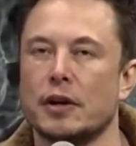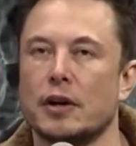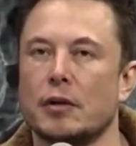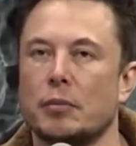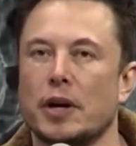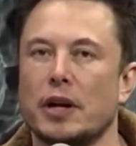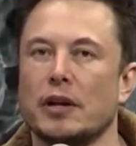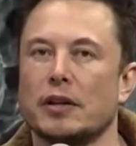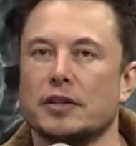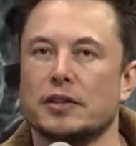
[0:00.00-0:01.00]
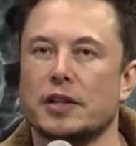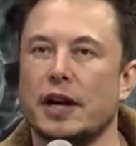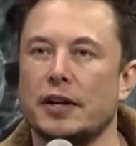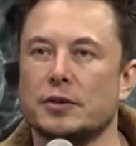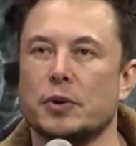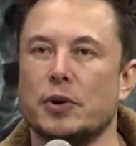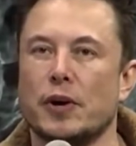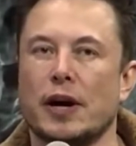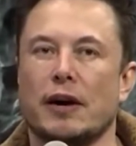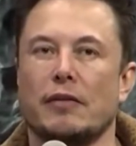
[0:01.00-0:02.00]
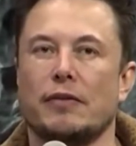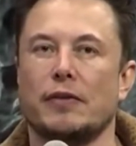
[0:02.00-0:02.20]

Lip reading: But this is a case where you have